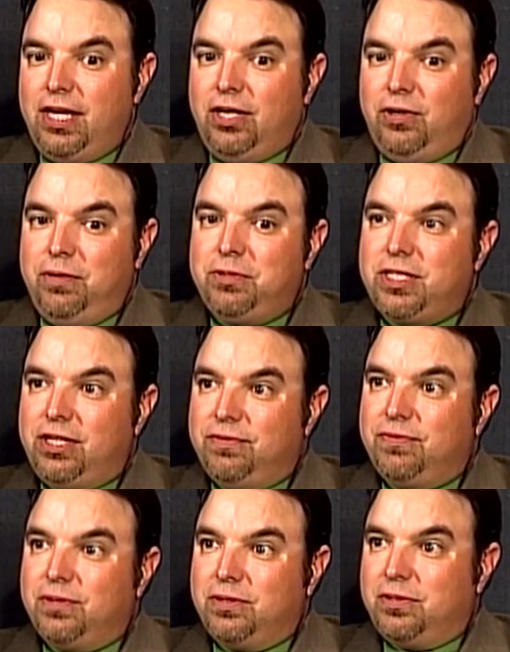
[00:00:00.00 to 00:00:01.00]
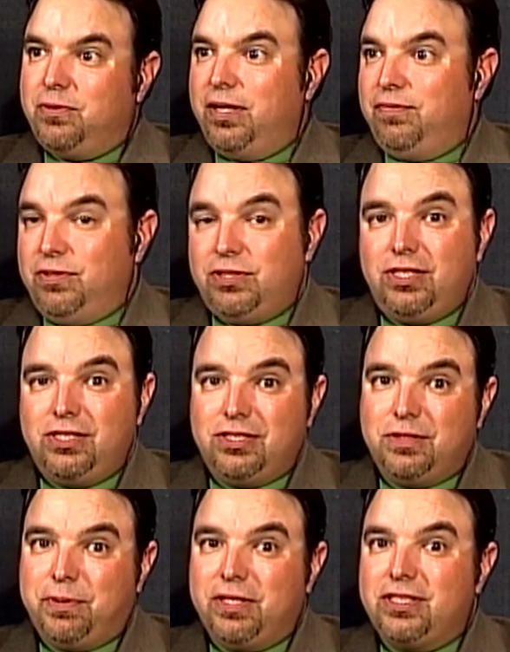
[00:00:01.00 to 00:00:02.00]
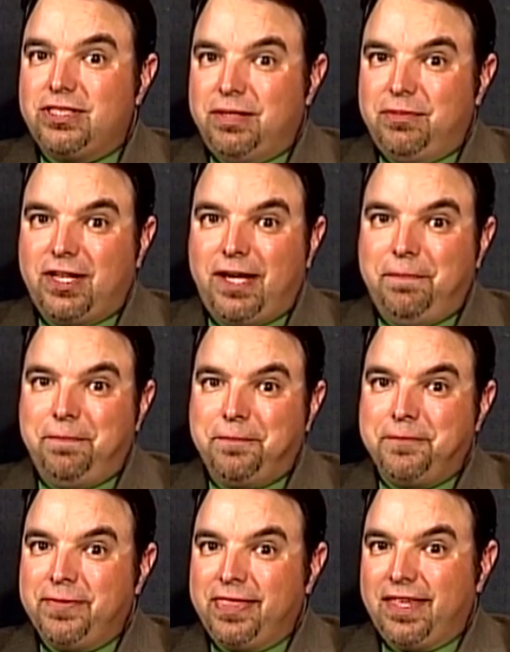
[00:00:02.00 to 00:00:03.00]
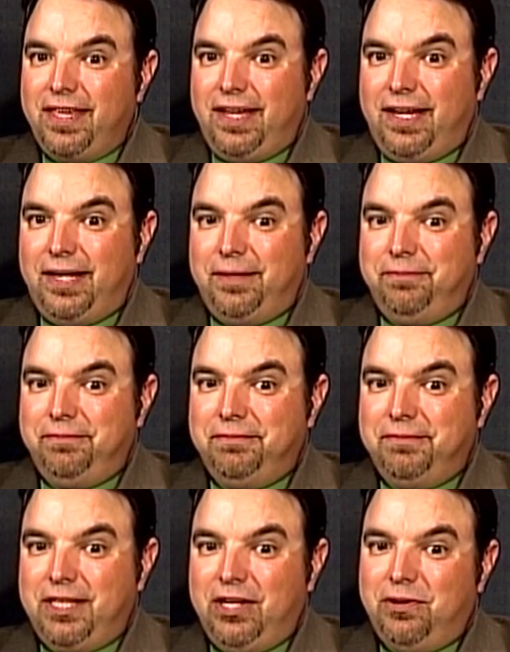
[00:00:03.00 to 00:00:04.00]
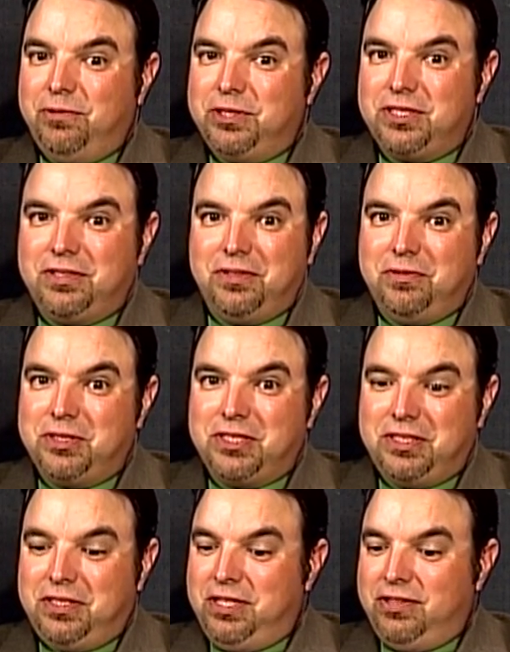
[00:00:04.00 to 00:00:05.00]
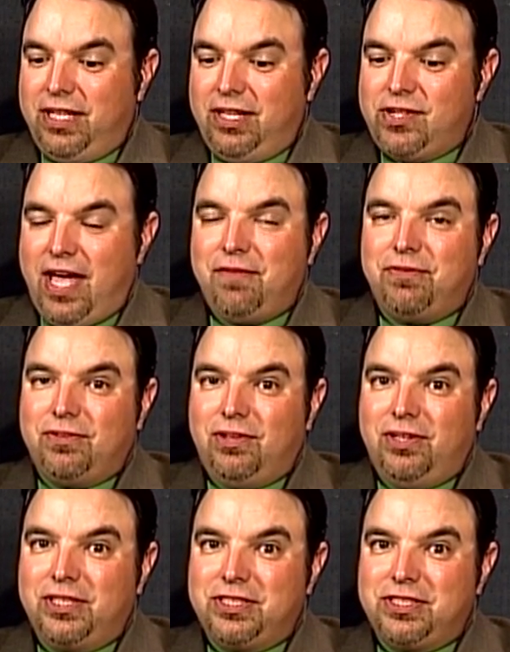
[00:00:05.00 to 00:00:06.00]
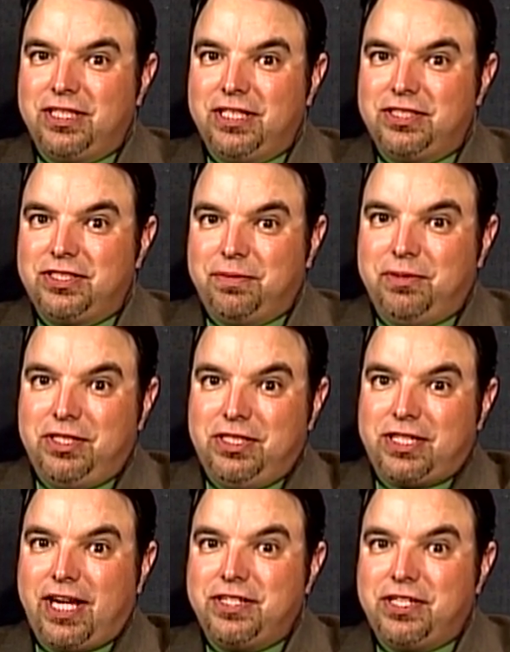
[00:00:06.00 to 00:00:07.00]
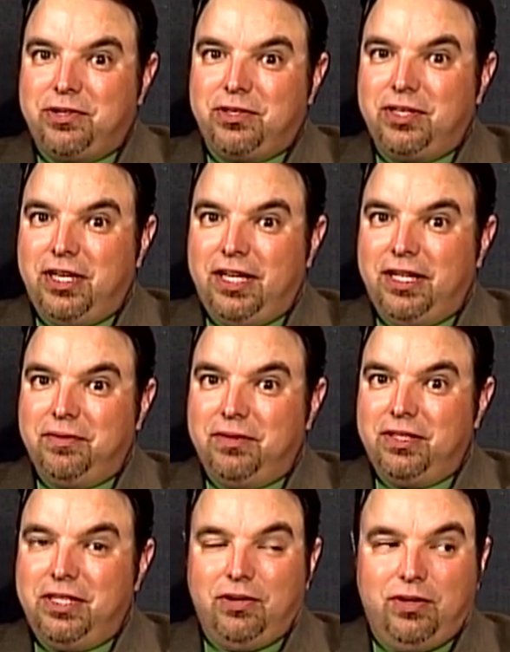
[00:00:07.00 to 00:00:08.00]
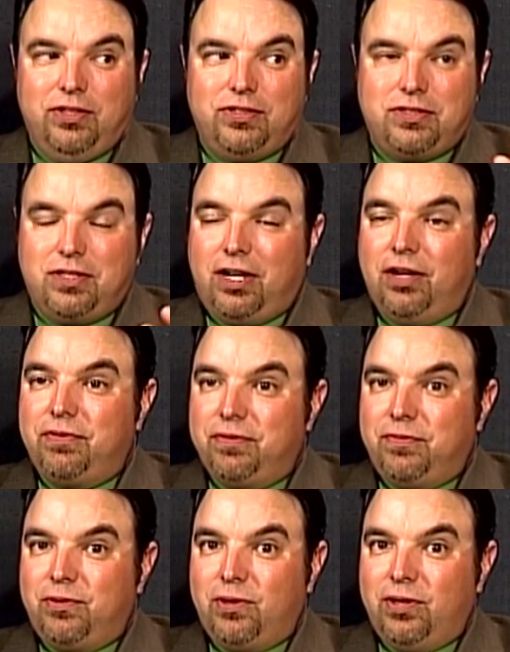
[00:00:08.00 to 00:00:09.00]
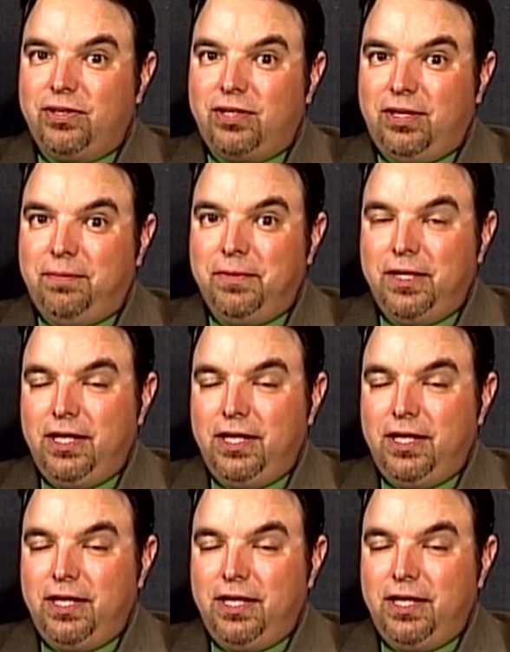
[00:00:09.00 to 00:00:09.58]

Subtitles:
he was here for quite a few seasons, but at the same time, it wasn't nearly half as long as some of these guys here, in this Hartford 400 club.